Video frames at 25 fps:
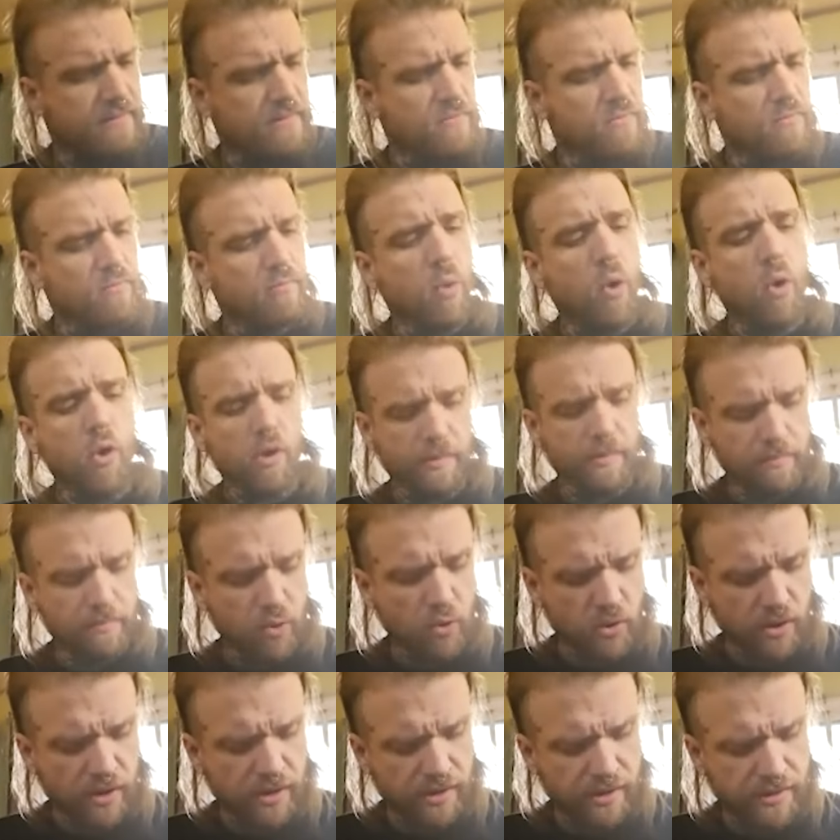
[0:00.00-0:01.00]
more
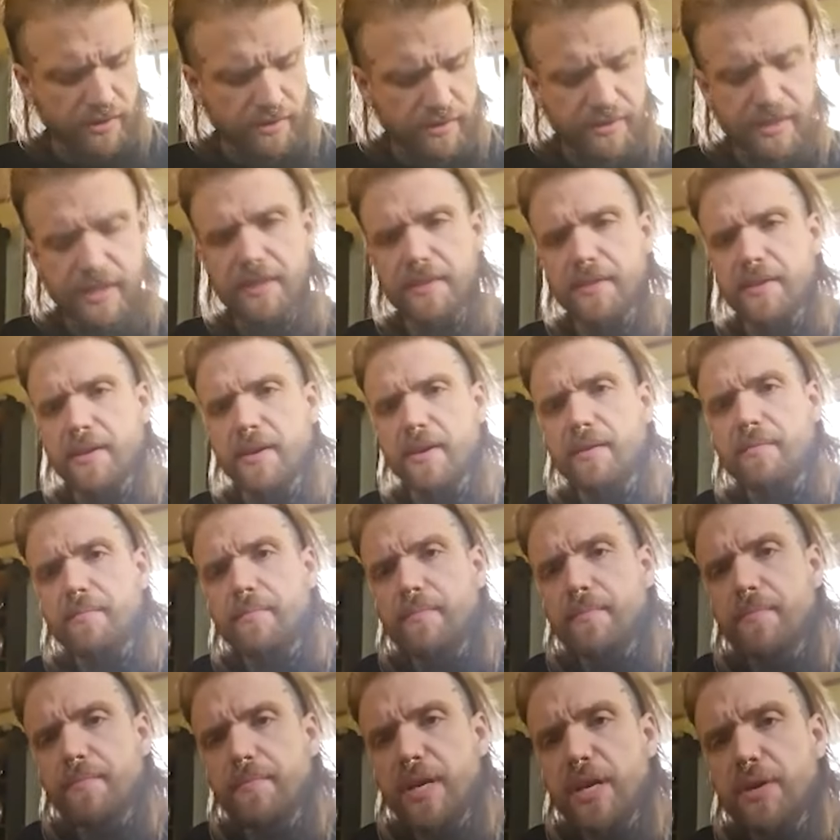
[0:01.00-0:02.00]
important than the
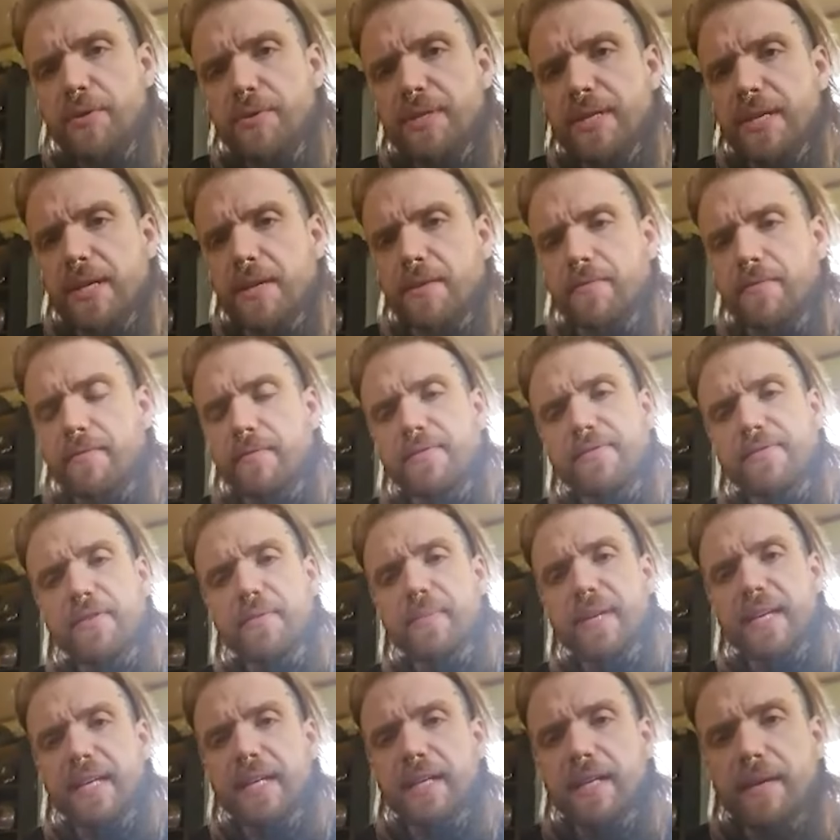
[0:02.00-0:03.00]
music for
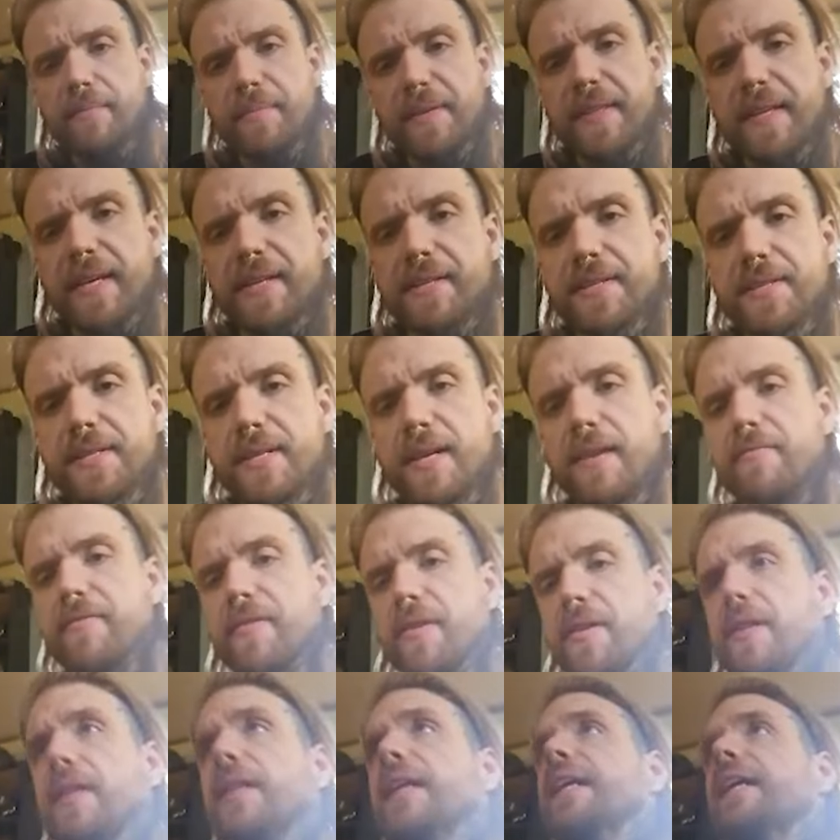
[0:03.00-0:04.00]
me. I mean, that's
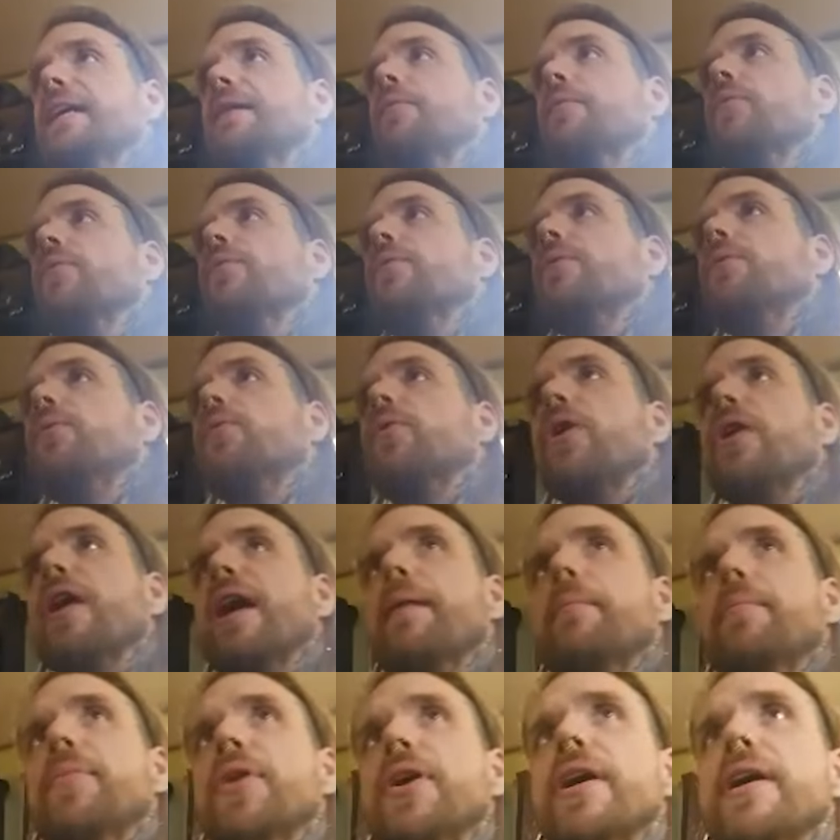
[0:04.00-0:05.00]
definitely where
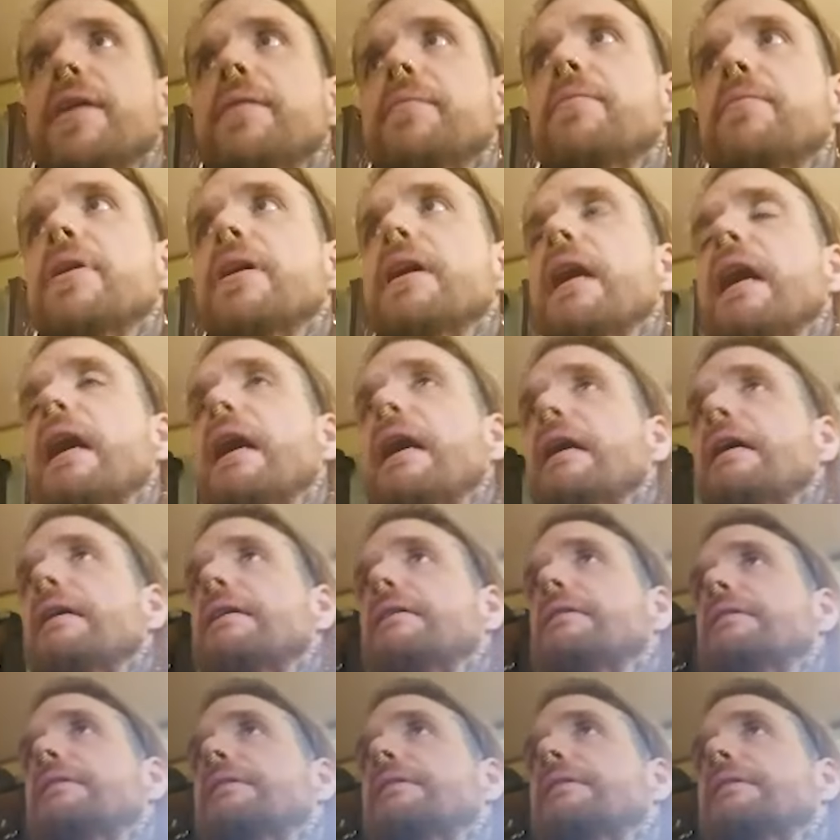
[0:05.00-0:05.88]
I put the